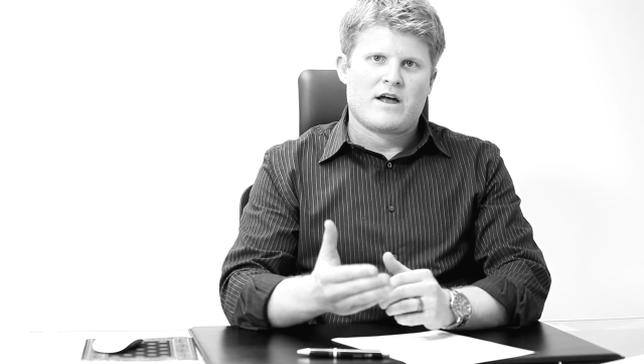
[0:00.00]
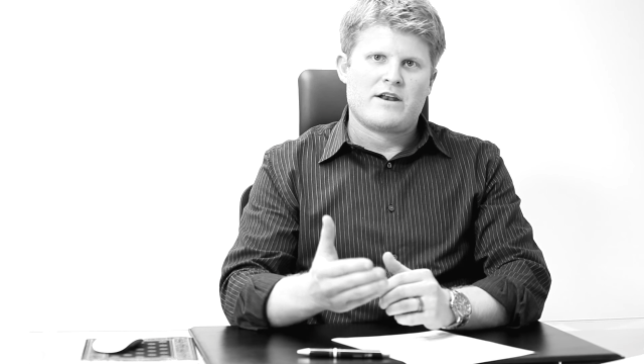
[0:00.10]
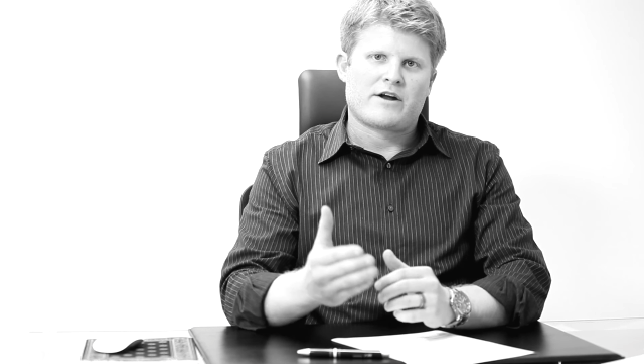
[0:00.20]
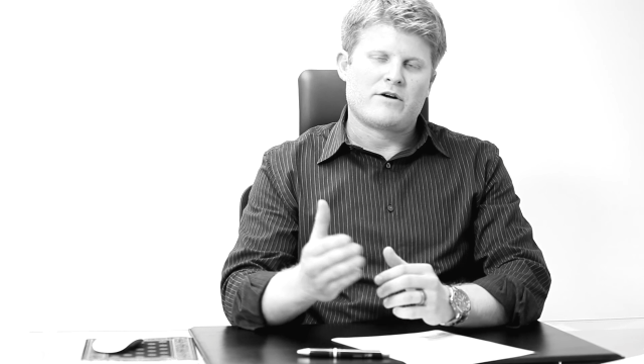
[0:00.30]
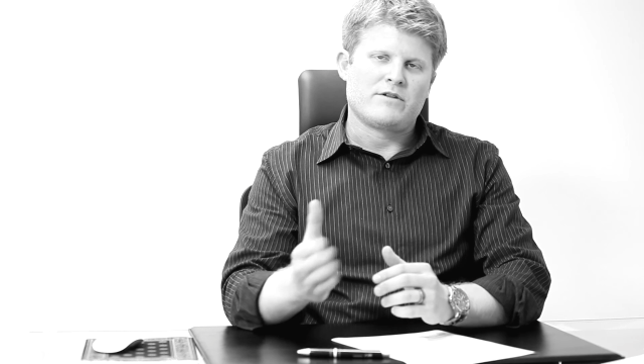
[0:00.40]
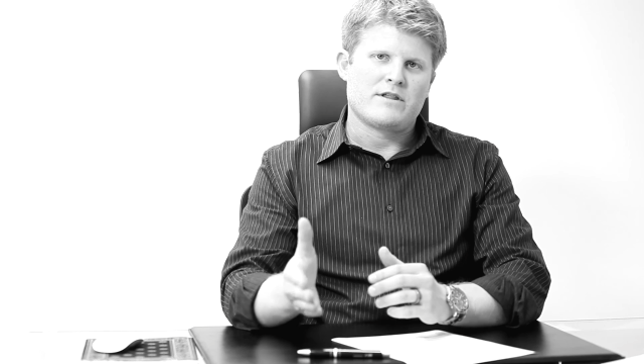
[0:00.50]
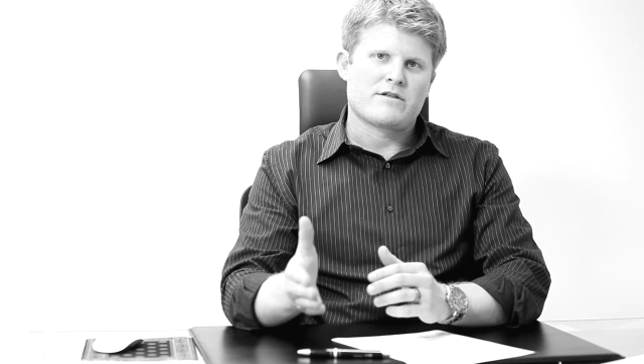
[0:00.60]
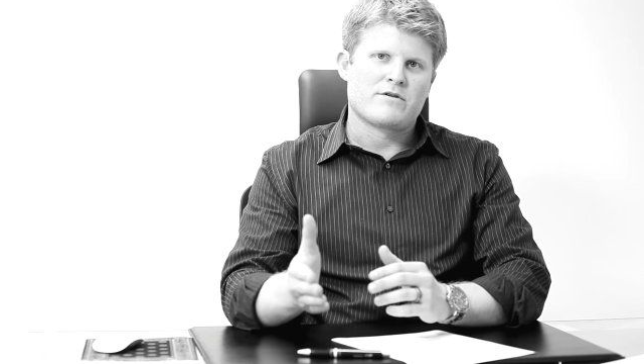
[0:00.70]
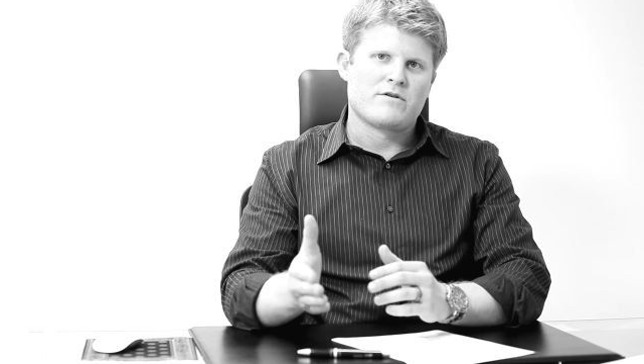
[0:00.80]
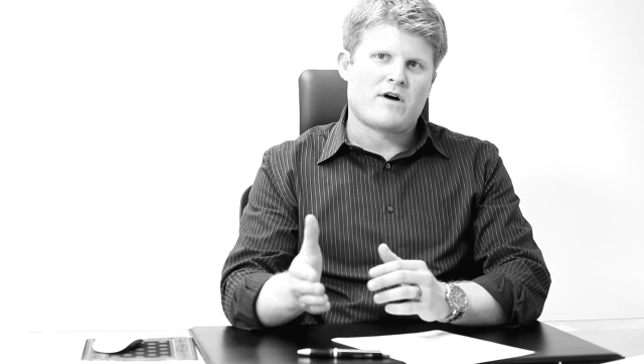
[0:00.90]
not only
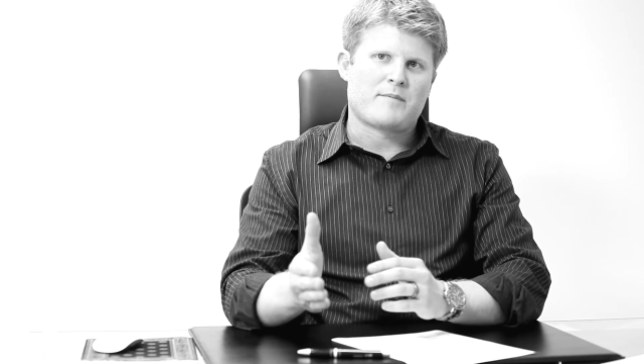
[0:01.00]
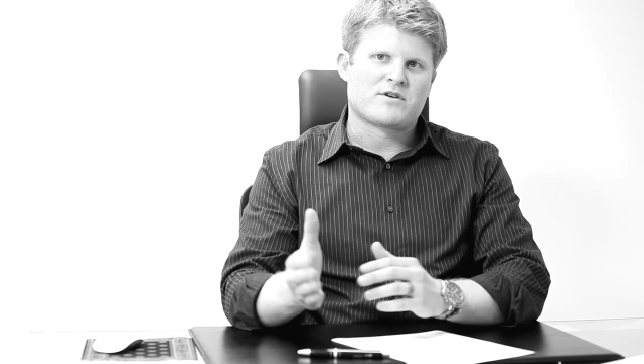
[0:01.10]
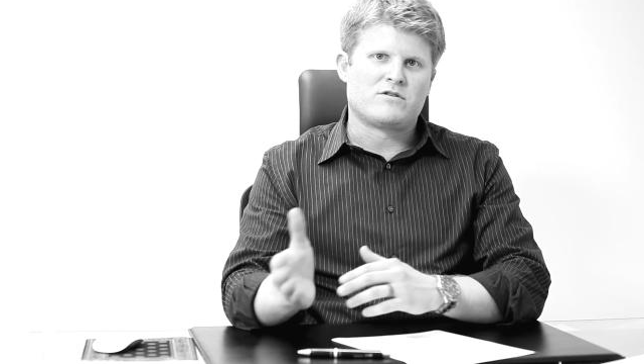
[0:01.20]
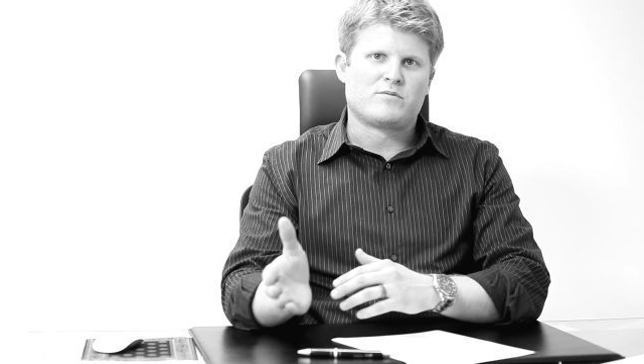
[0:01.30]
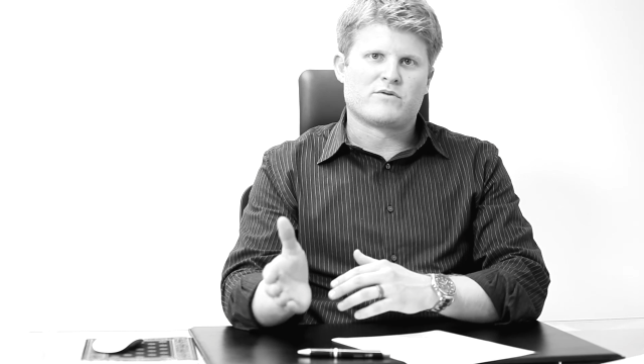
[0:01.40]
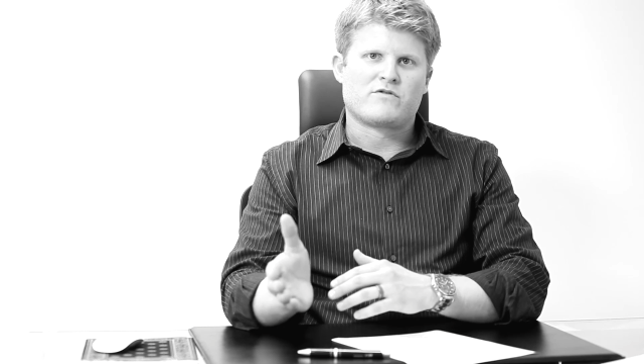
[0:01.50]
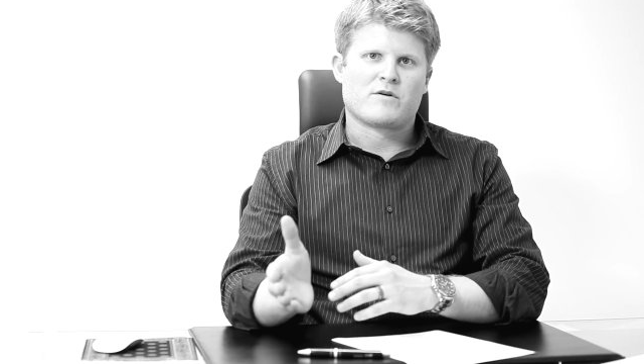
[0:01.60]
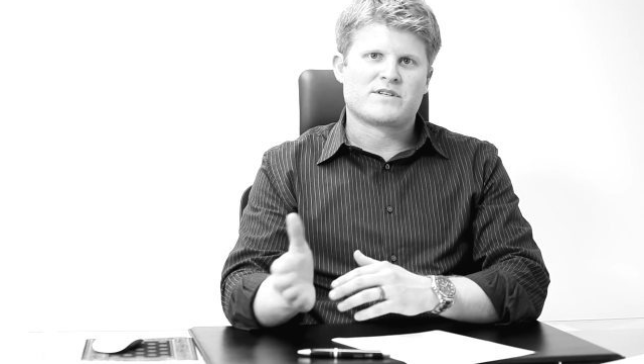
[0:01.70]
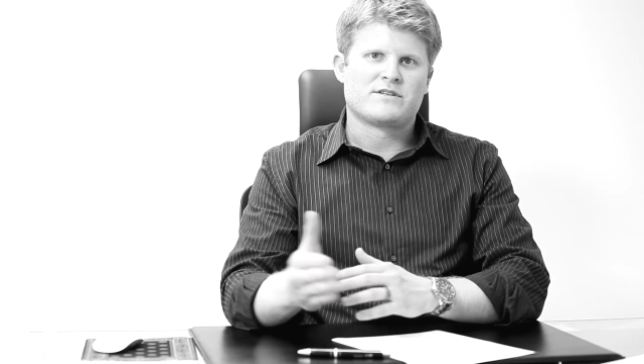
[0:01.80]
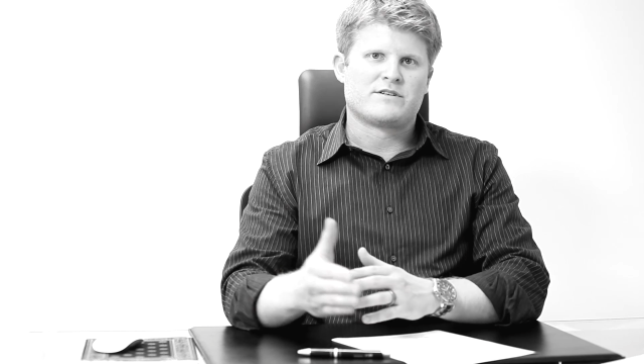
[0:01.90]
through optical performance and